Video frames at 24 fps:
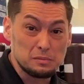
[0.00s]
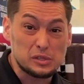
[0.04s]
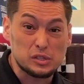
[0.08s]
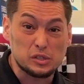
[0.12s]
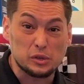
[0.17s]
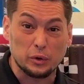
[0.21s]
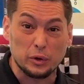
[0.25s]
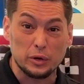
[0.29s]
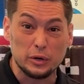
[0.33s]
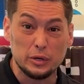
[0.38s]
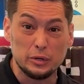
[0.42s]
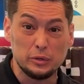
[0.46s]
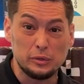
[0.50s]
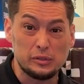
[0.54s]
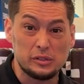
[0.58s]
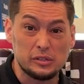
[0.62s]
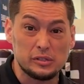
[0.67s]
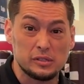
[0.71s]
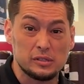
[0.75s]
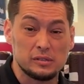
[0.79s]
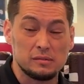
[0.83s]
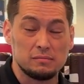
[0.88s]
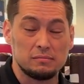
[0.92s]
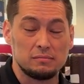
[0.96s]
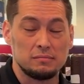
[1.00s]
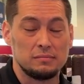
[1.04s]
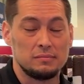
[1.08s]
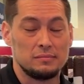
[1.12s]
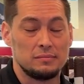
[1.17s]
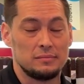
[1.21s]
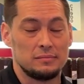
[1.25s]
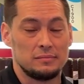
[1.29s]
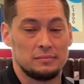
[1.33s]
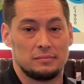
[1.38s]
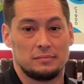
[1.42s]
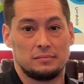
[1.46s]
screws,
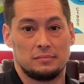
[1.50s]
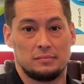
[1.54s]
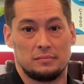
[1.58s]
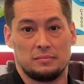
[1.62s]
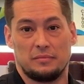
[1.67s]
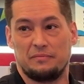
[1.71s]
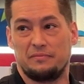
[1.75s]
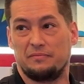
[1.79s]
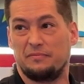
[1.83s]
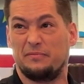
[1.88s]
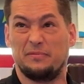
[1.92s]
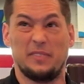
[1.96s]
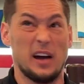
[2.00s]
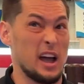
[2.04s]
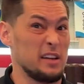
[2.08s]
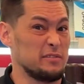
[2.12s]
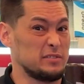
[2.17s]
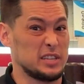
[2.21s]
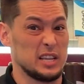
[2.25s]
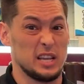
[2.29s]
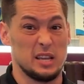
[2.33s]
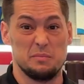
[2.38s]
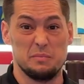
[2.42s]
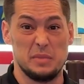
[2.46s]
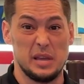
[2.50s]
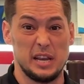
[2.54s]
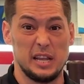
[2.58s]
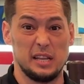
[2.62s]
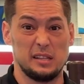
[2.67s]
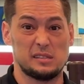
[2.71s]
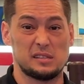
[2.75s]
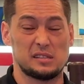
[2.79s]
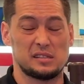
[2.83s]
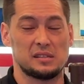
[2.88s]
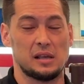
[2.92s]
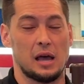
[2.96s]
5-10
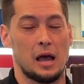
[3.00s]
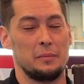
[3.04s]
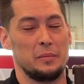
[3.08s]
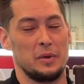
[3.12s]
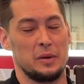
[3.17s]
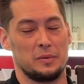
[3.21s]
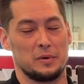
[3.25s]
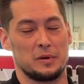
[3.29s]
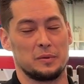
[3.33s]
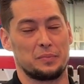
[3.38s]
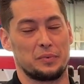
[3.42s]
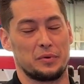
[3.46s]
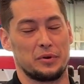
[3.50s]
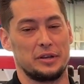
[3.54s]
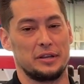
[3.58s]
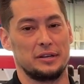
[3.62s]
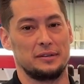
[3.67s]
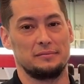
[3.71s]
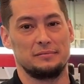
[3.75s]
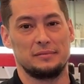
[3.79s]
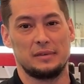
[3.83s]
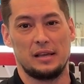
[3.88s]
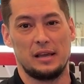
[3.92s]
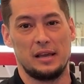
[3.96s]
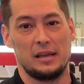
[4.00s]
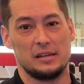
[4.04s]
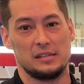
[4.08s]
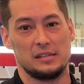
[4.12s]
minutes, I'm able to print and